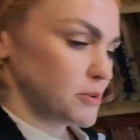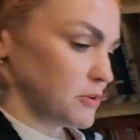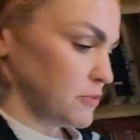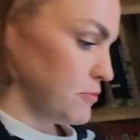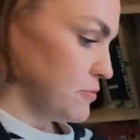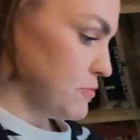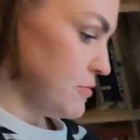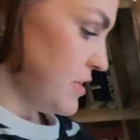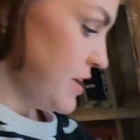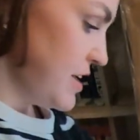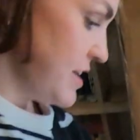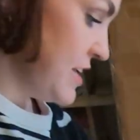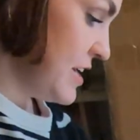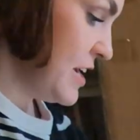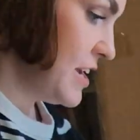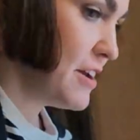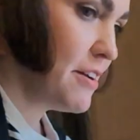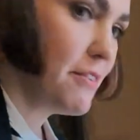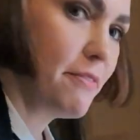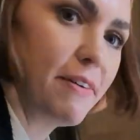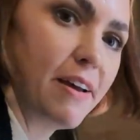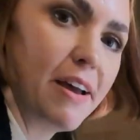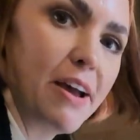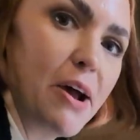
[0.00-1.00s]
we've got
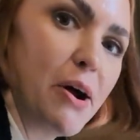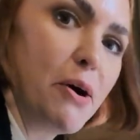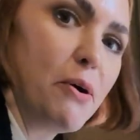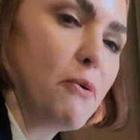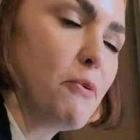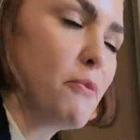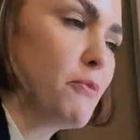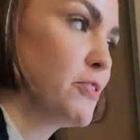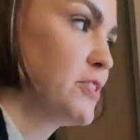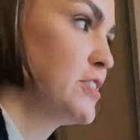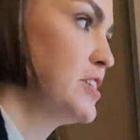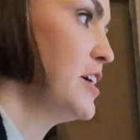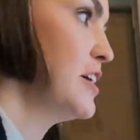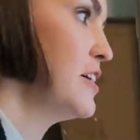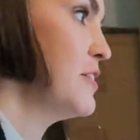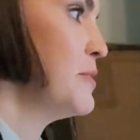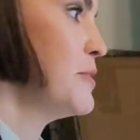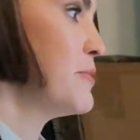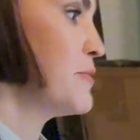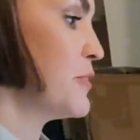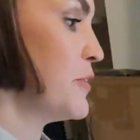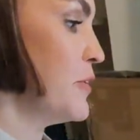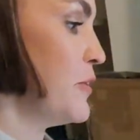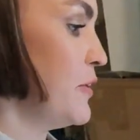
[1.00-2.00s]
radiator valves,
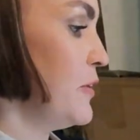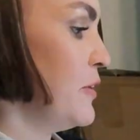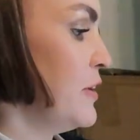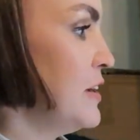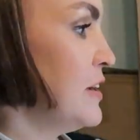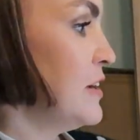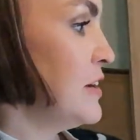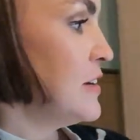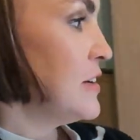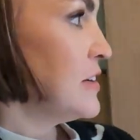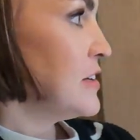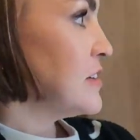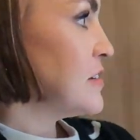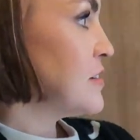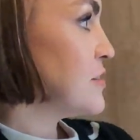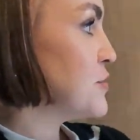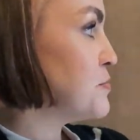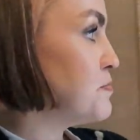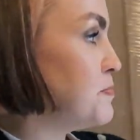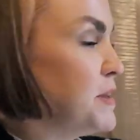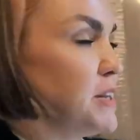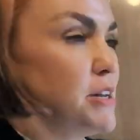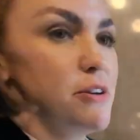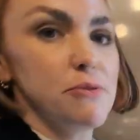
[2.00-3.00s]
we've got
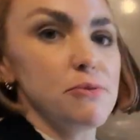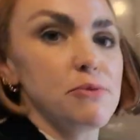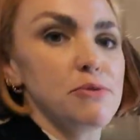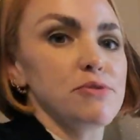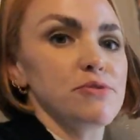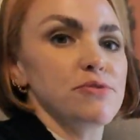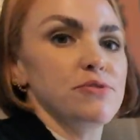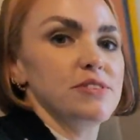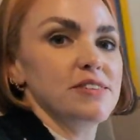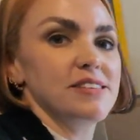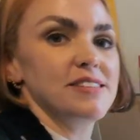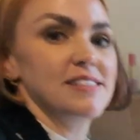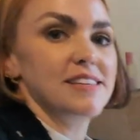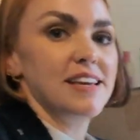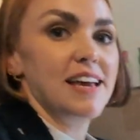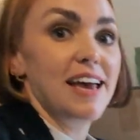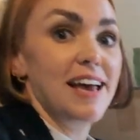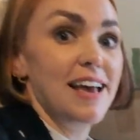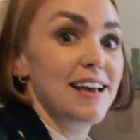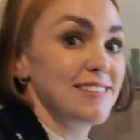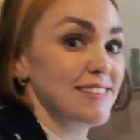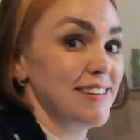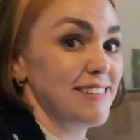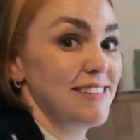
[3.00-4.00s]
spindles for the
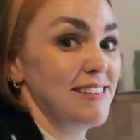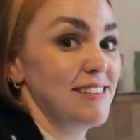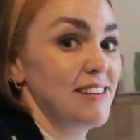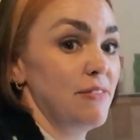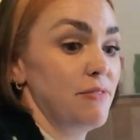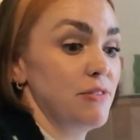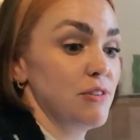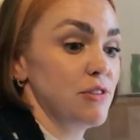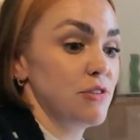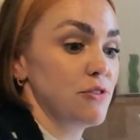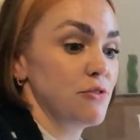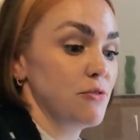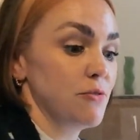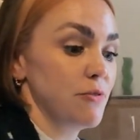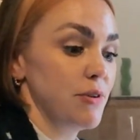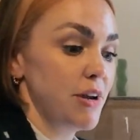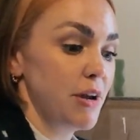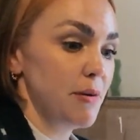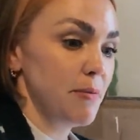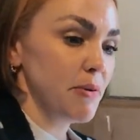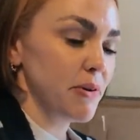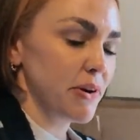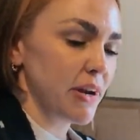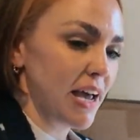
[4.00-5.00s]
stairs. That's another story.
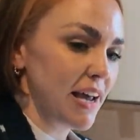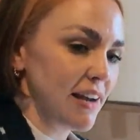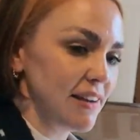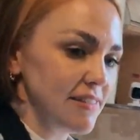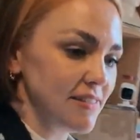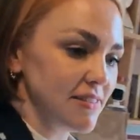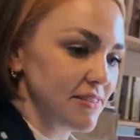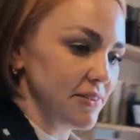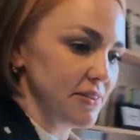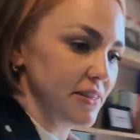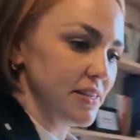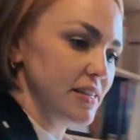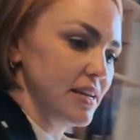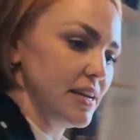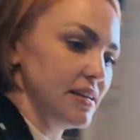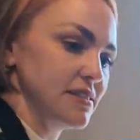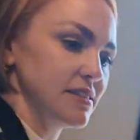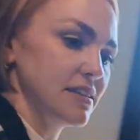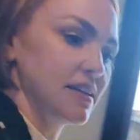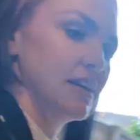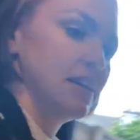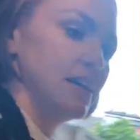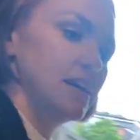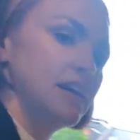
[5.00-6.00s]
I've got Atlas on the
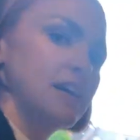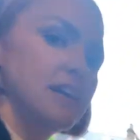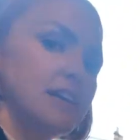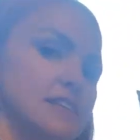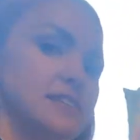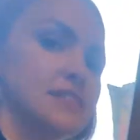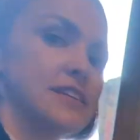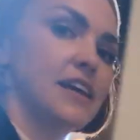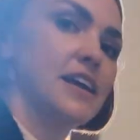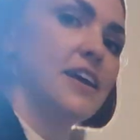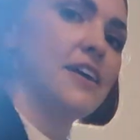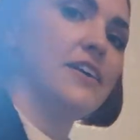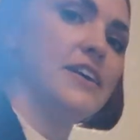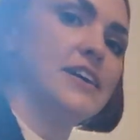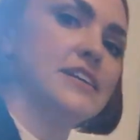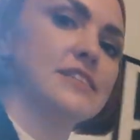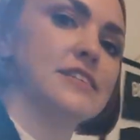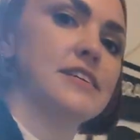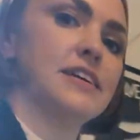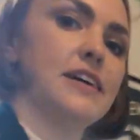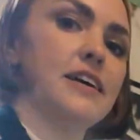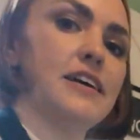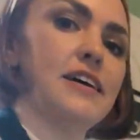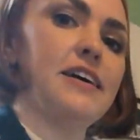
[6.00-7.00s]
desk. Say hi,
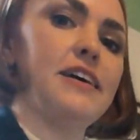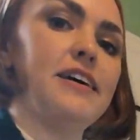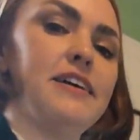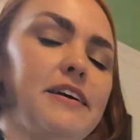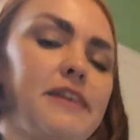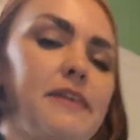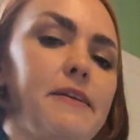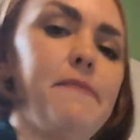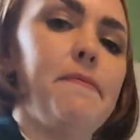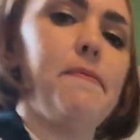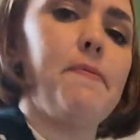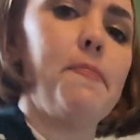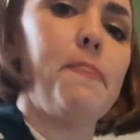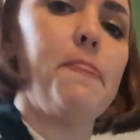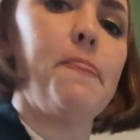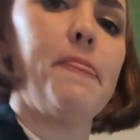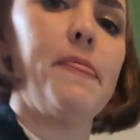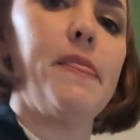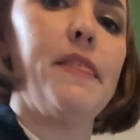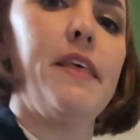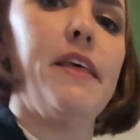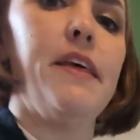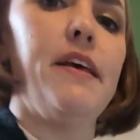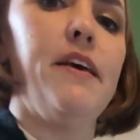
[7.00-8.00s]
sir.
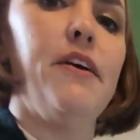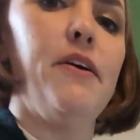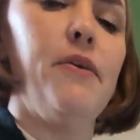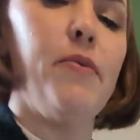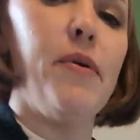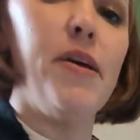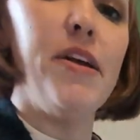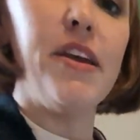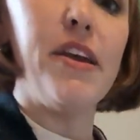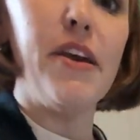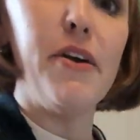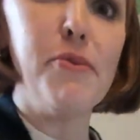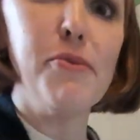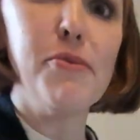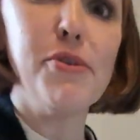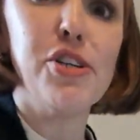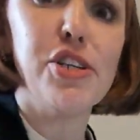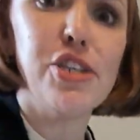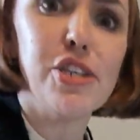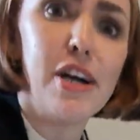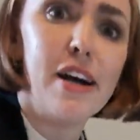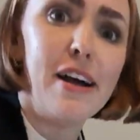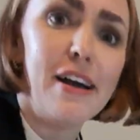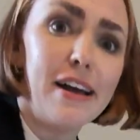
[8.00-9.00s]
Why are you going all
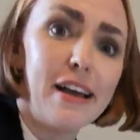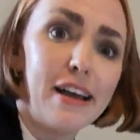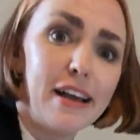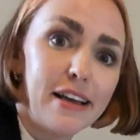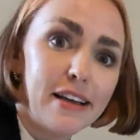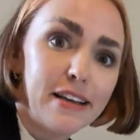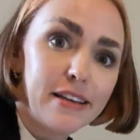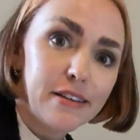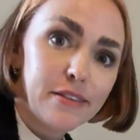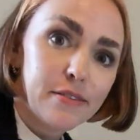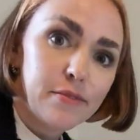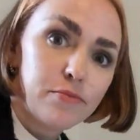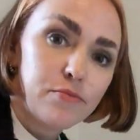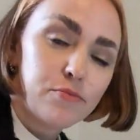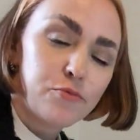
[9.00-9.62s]
shy?